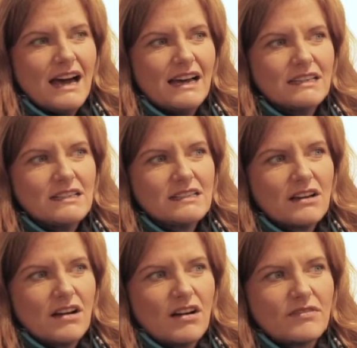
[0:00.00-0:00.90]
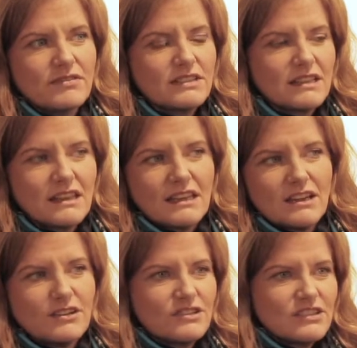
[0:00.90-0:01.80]
and offered, I think,
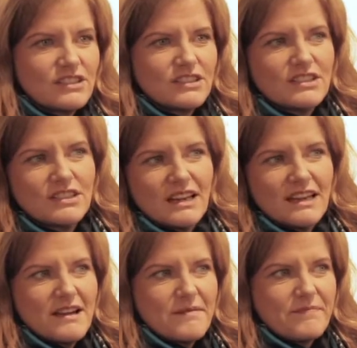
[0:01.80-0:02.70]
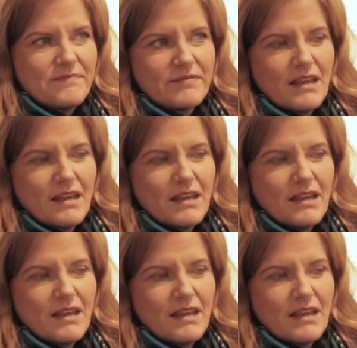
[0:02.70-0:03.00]
a good um,